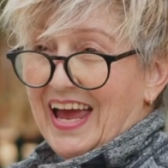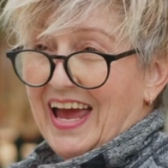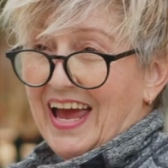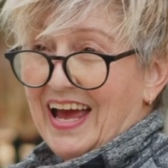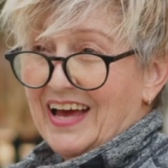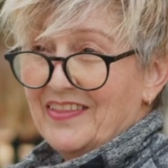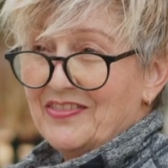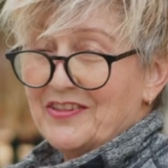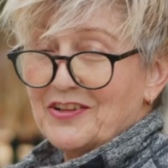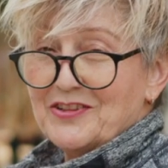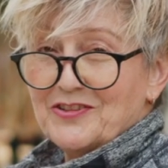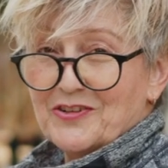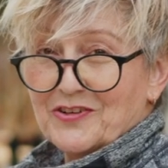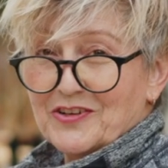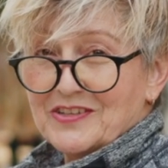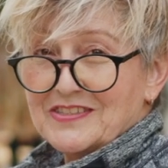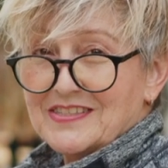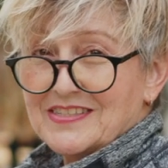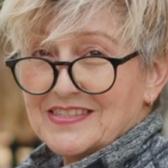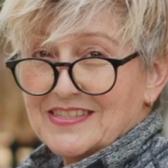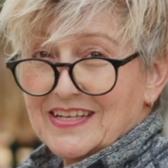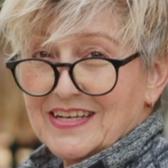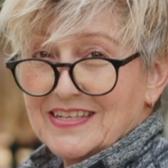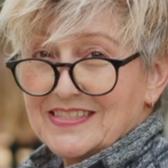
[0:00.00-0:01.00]
And the Lord
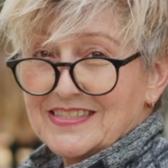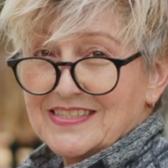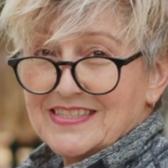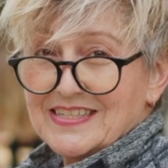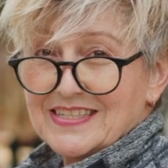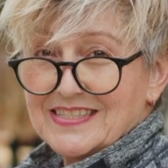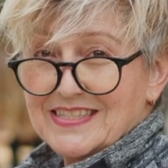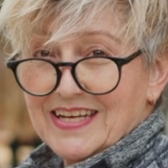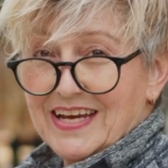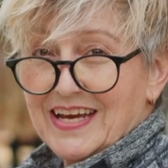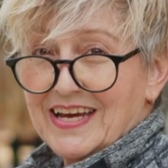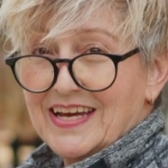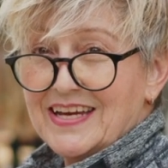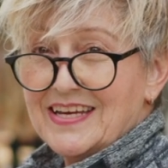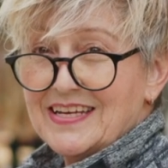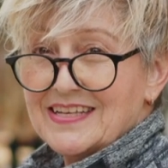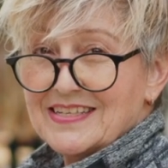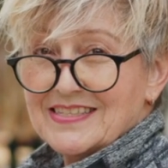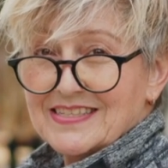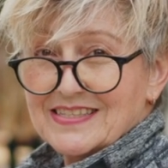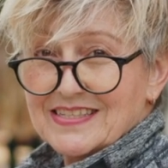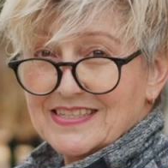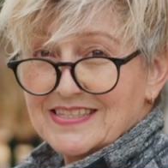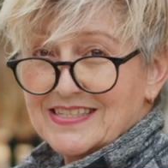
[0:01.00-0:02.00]
said, today
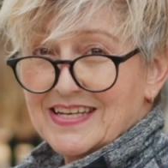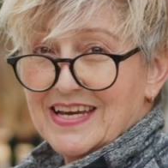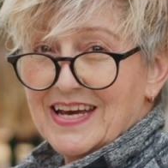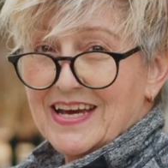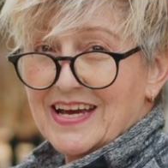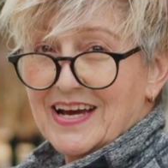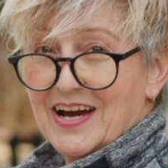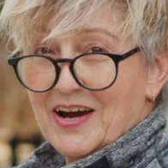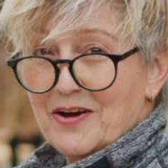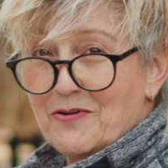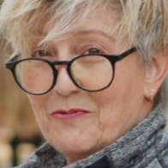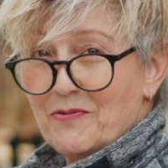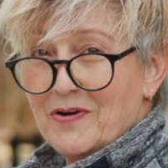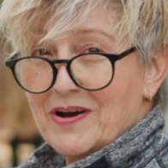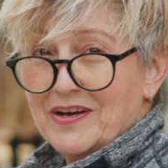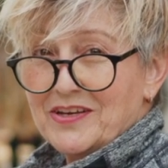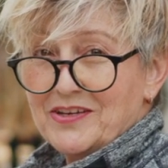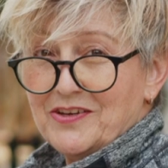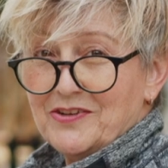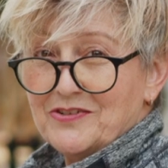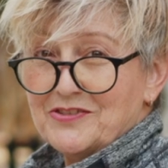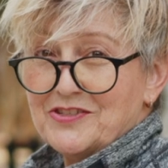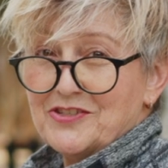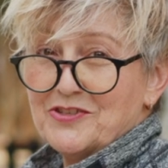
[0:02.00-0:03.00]
is the day I want
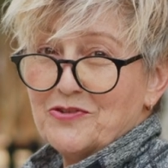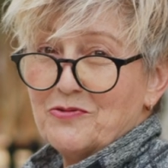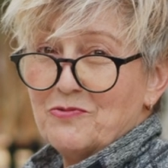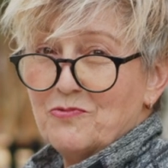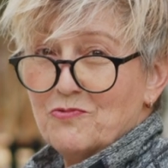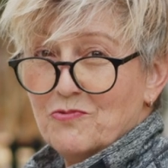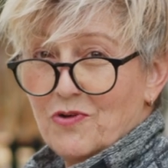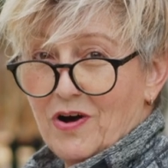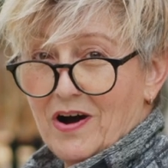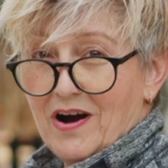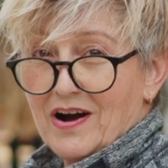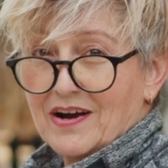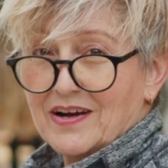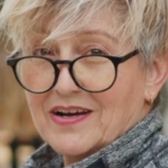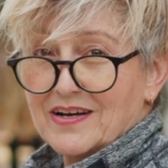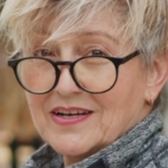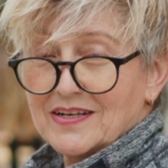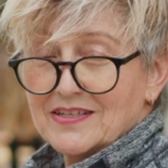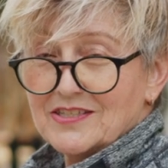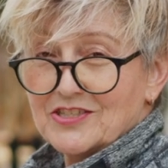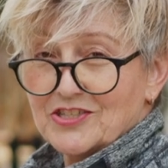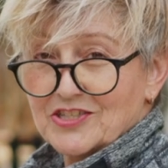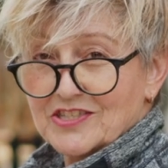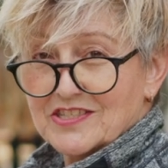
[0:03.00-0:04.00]
you to walk.
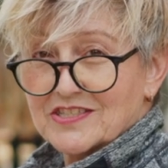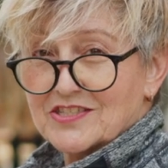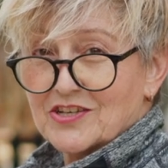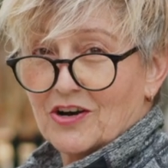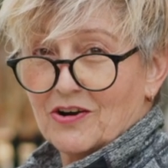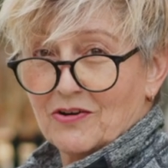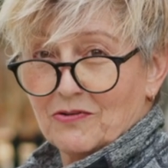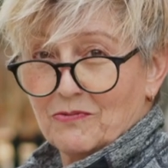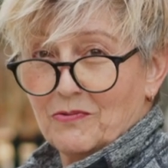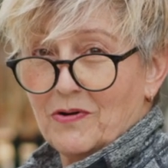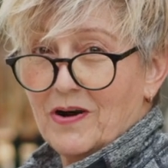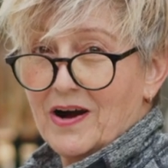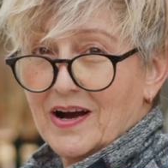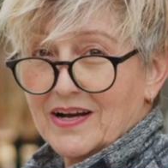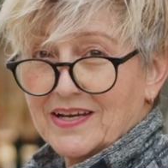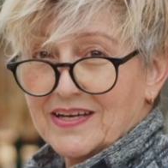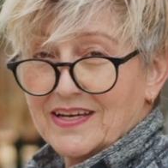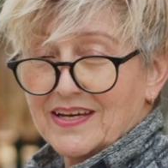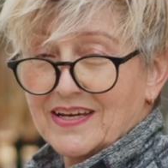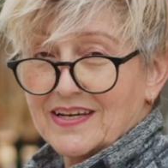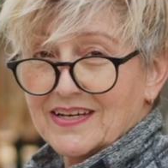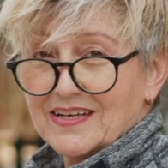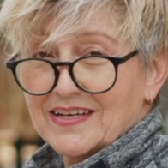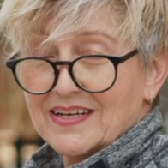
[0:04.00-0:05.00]
Just start
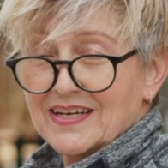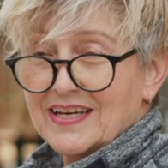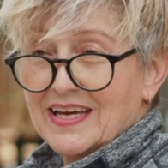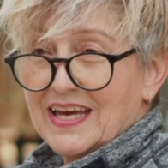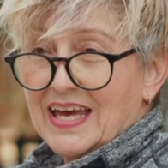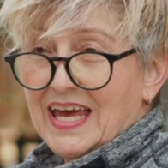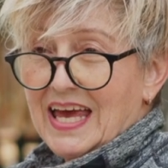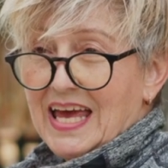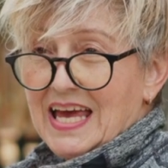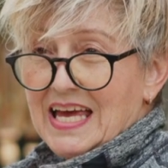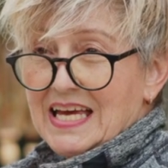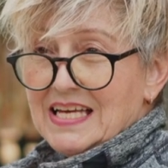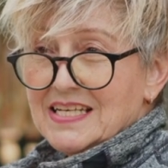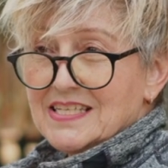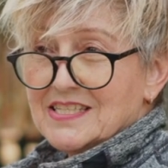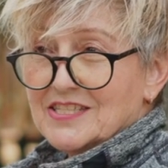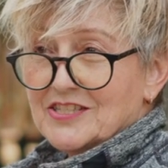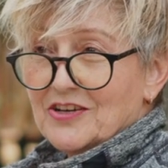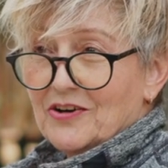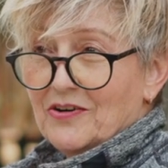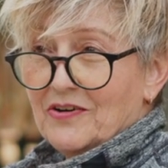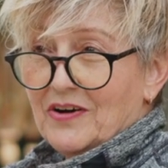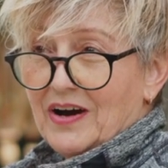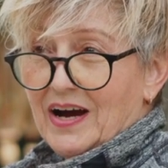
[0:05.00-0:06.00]
walking.
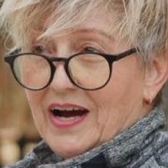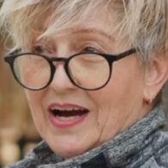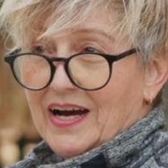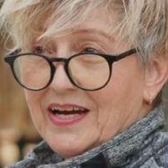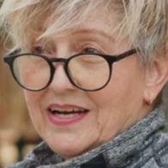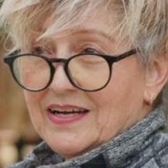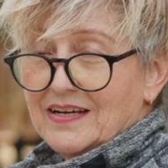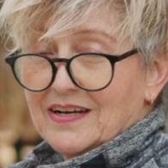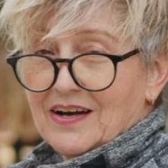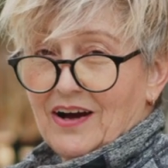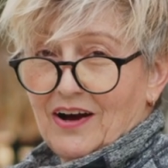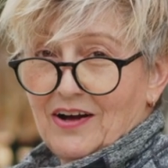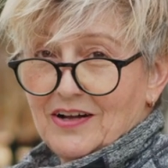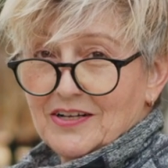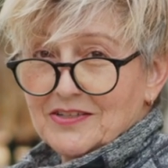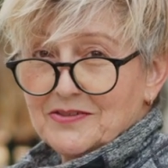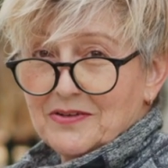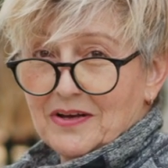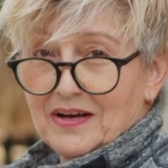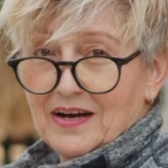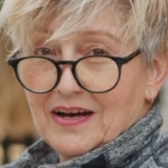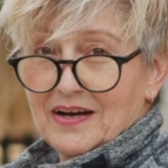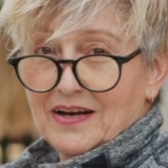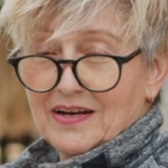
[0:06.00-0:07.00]
So I called
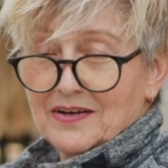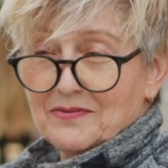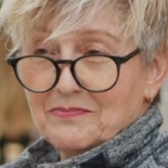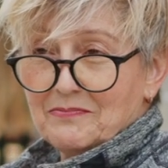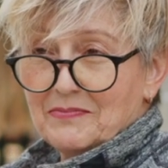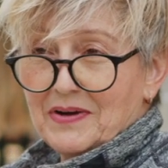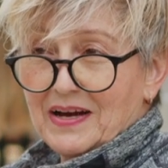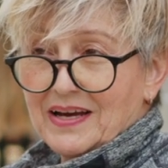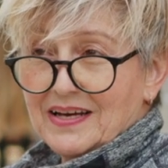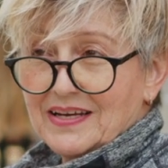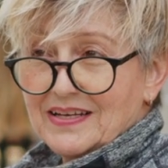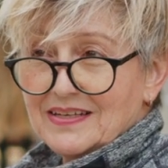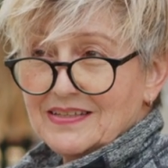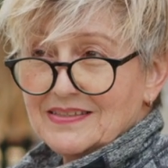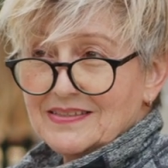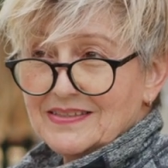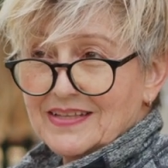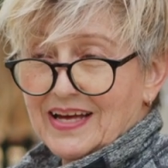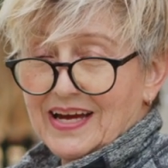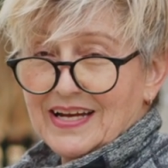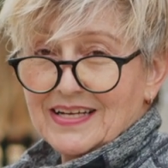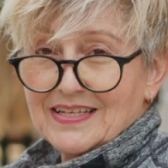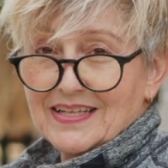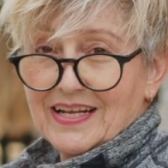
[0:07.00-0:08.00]
my
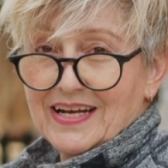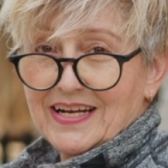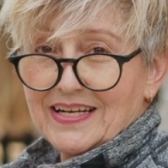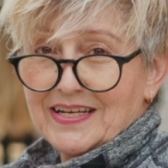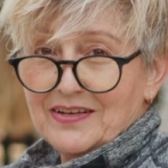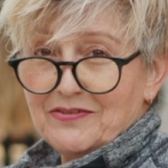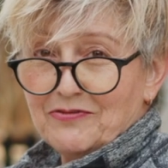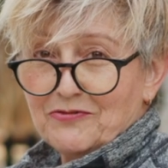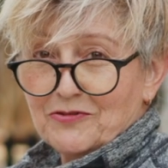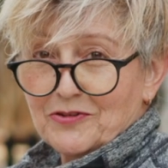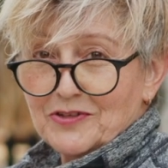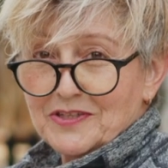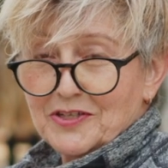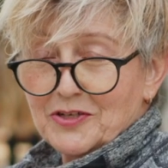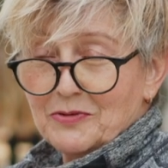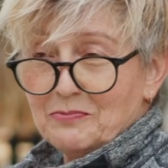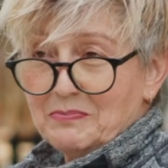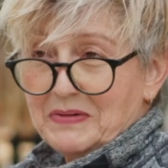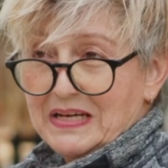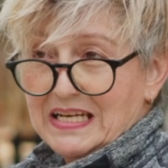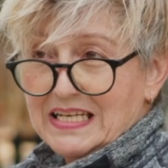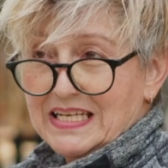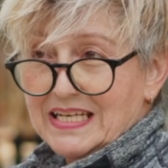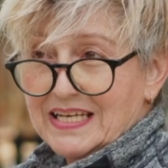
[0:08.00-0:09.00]
landlady for a little
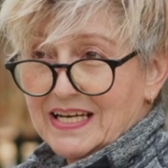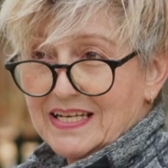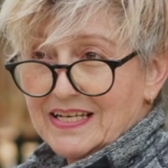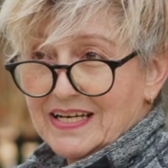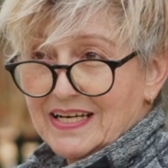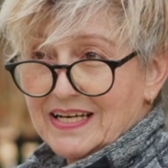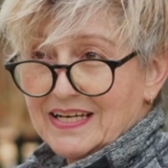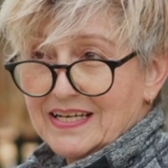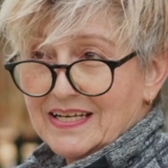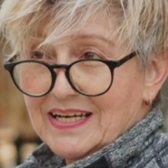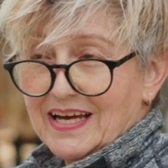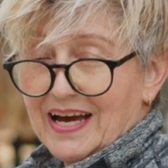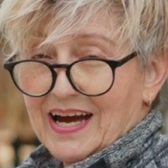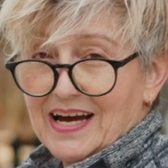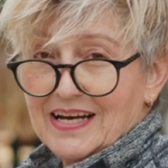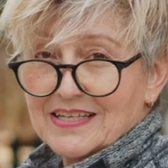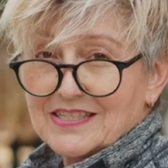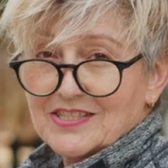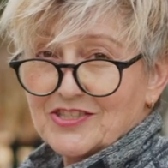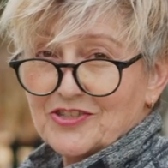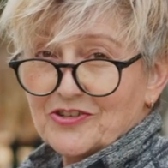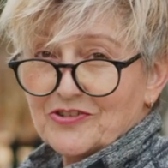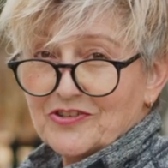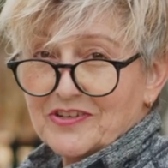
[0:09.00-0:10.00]
meeting, and I
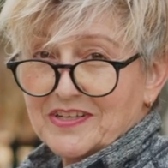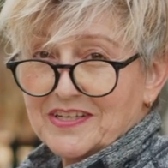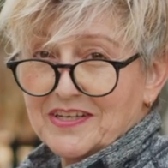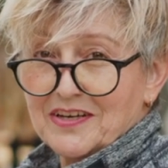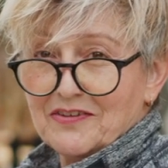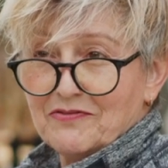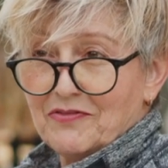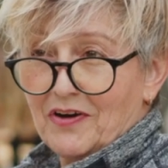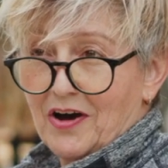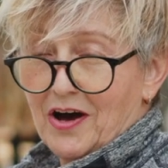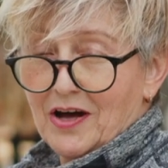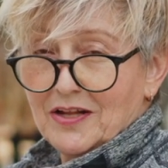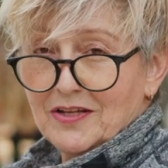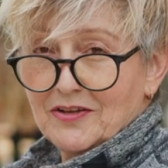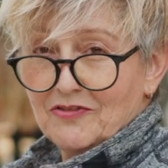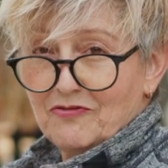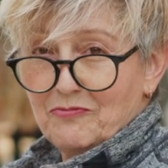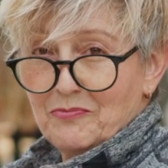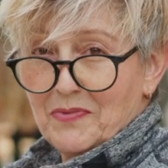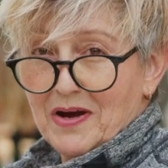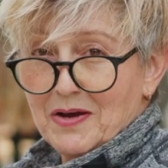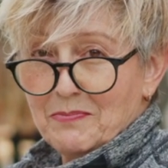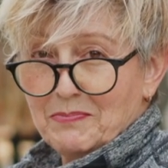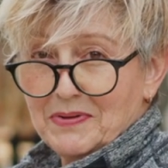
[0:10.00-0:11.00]
asked her to give all of
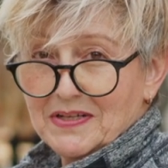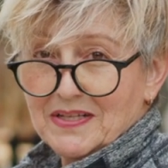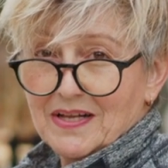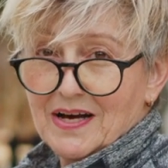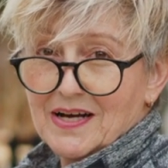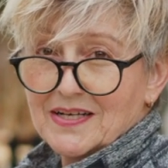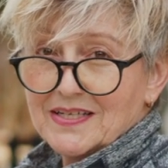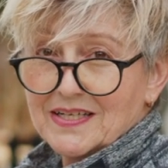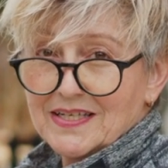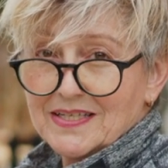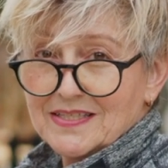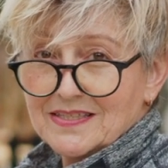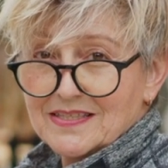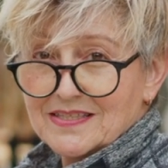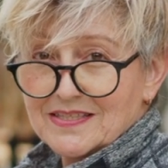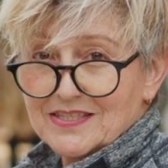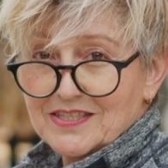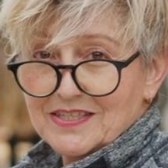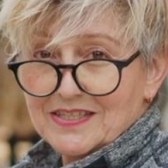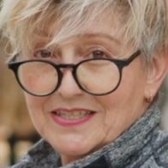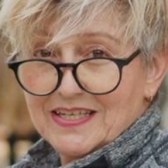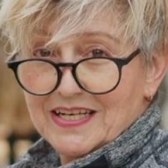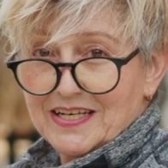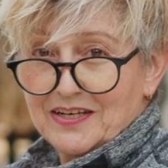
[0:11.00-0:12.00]
my belongings
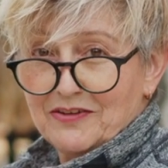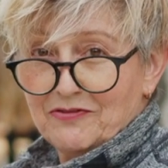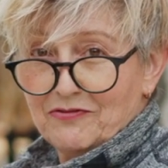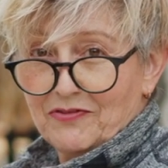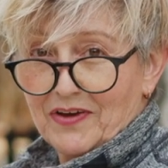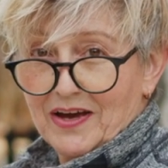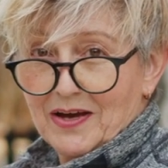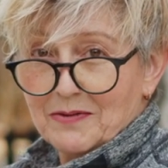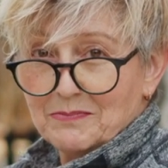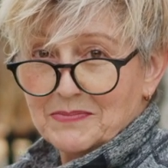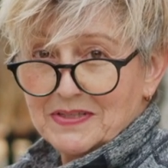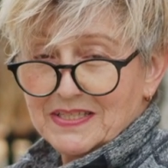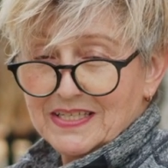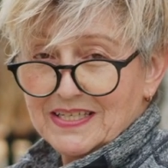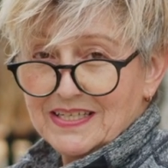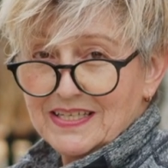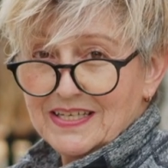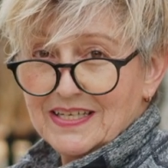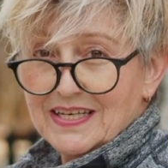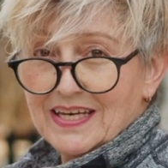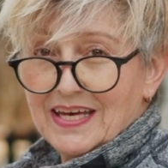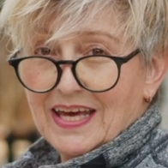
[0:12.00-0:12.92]
to needy family,